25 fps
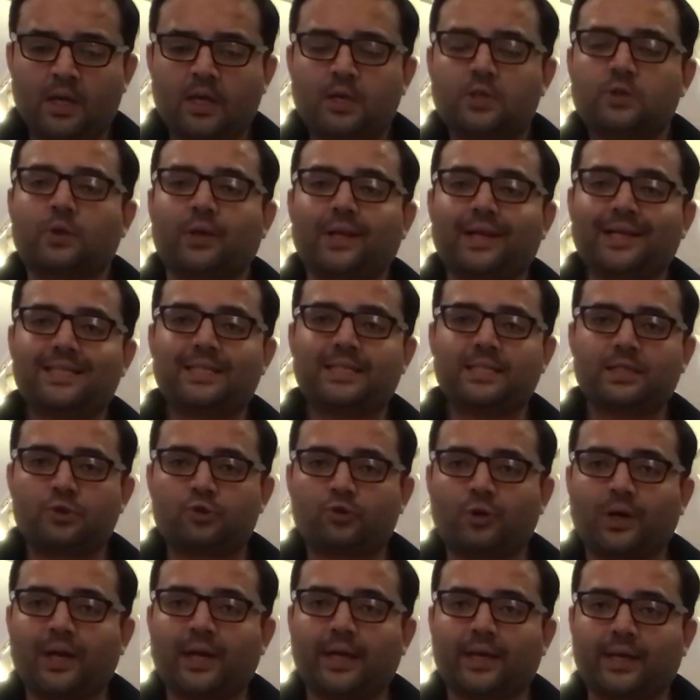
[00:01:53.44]
So let's
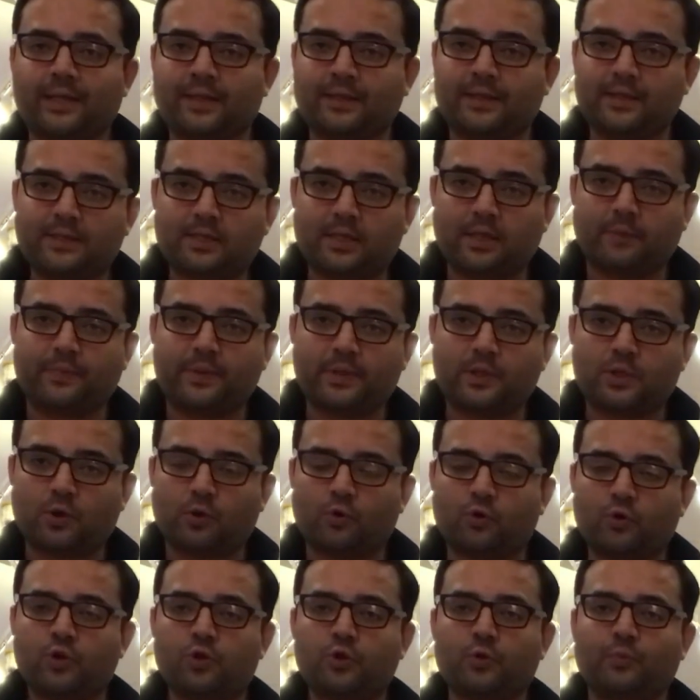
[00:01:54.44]
try in this
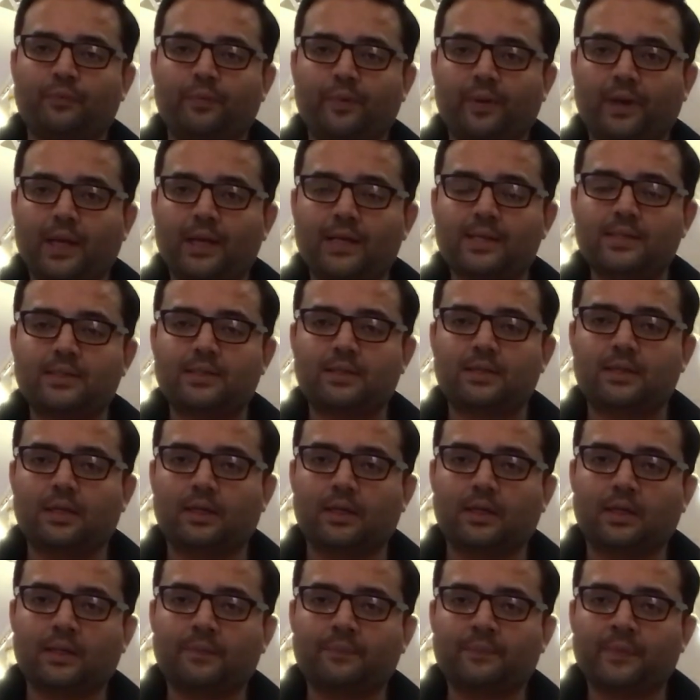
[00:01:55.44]
episode to place
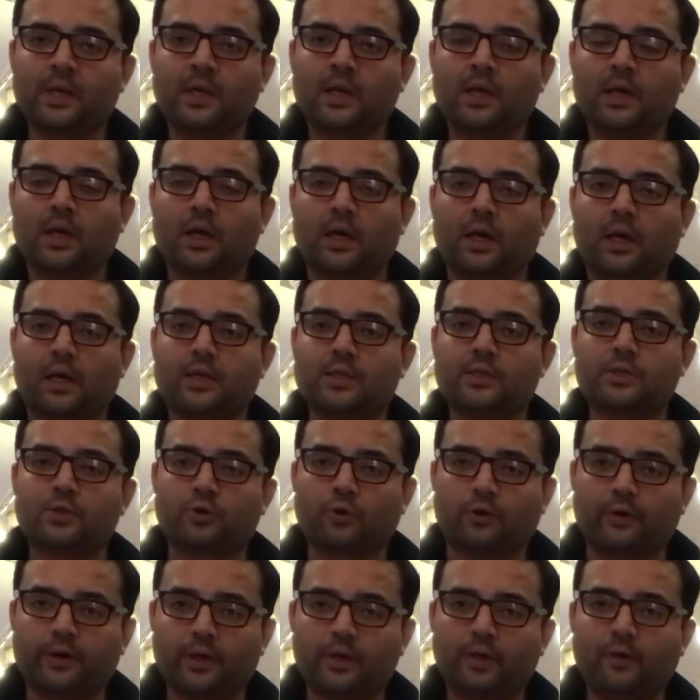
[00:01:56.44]
the
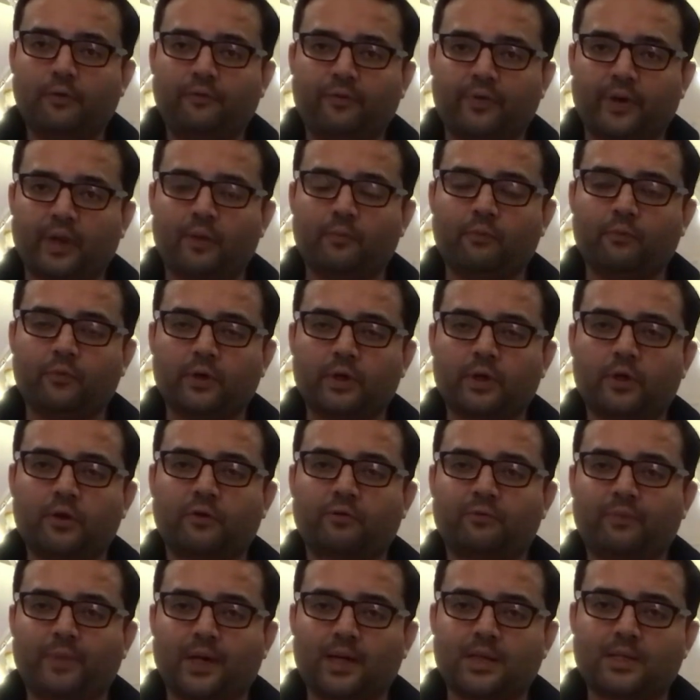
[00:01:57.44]
historical framework
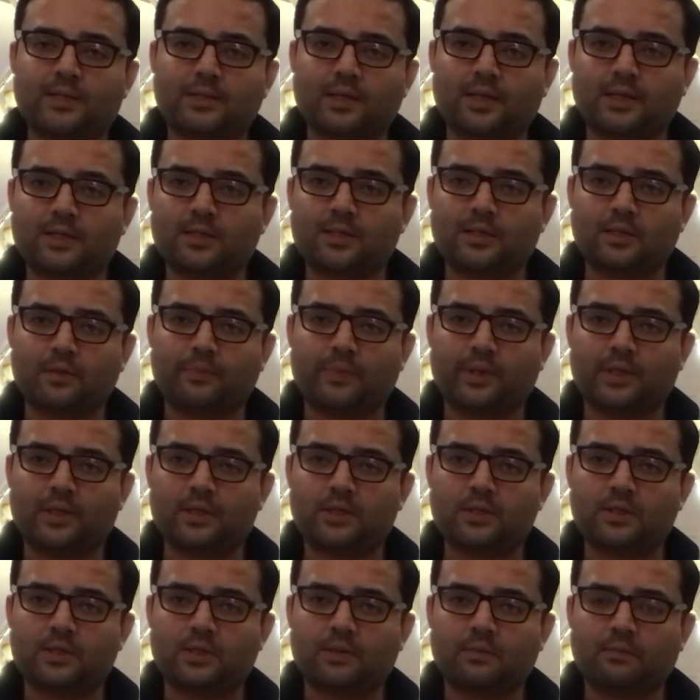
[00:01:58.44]
of Pakistan's
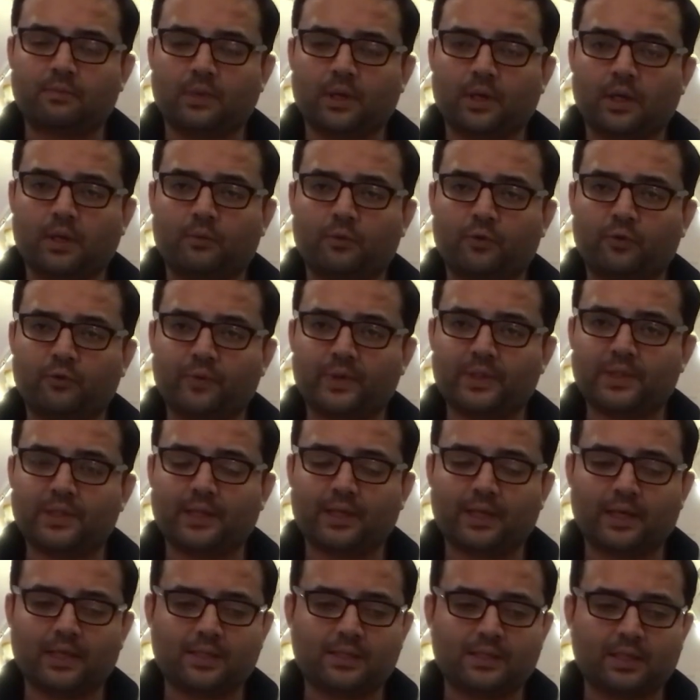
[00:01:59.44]
independence movement at
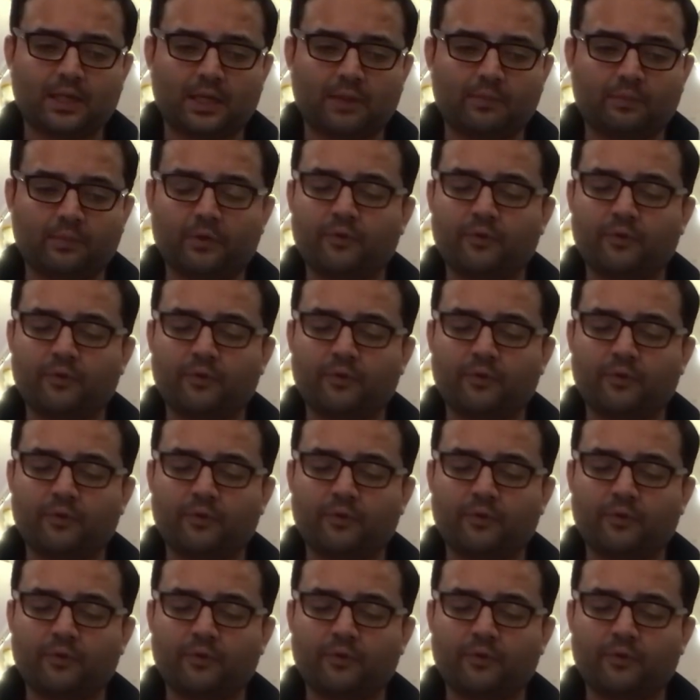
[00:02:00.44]
that time.